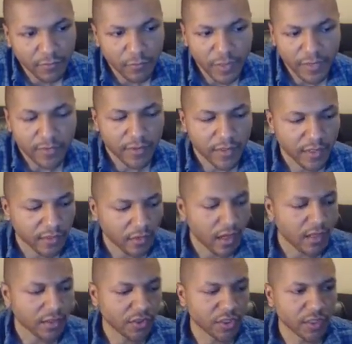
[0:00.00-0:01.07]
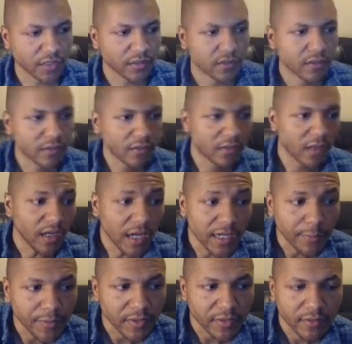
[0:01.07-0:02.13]
rather than launching
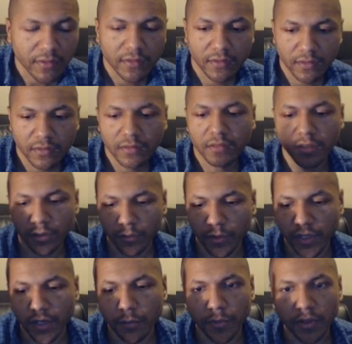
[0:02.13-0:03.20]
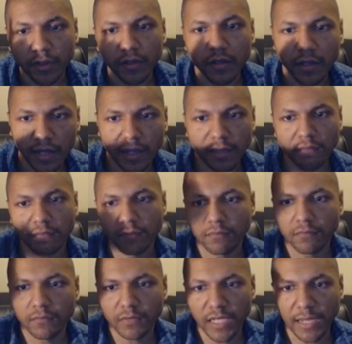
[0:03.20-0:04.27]
up, you know, a number. I
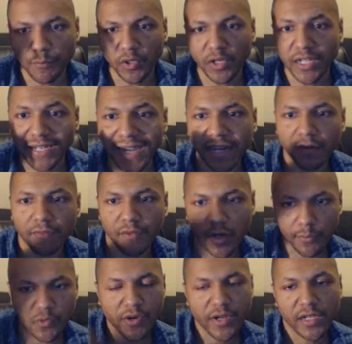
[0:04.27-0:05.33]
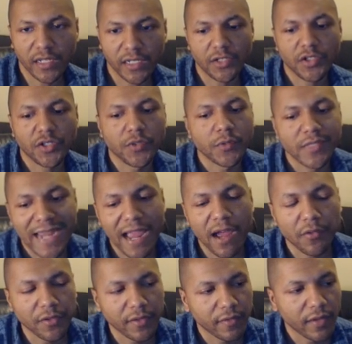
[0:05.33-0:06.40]
I put a negative number in and it shoots down
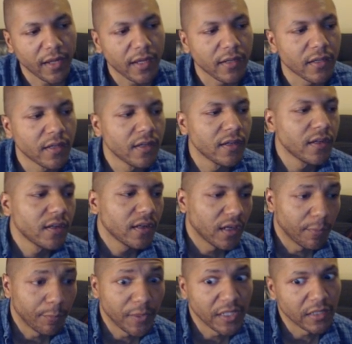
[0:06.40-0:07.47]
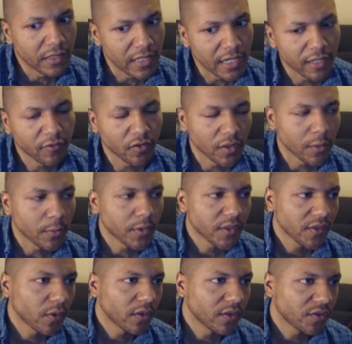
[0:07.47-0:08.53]
instead. A uh, big negative number,
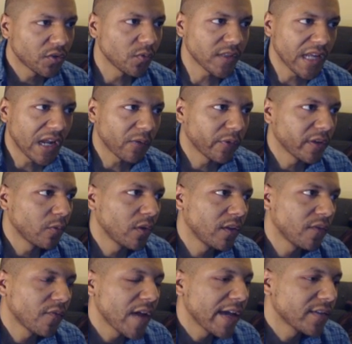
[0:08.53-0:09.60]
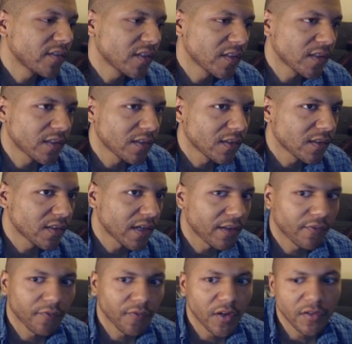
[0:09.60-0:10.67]
so it shoots down really really fast just because it's kind of
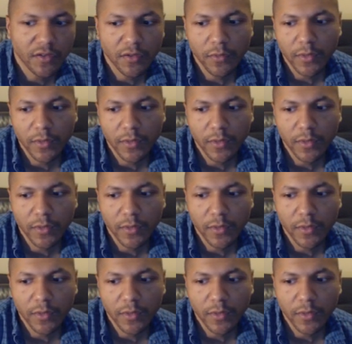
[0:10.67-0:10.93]
fun to do it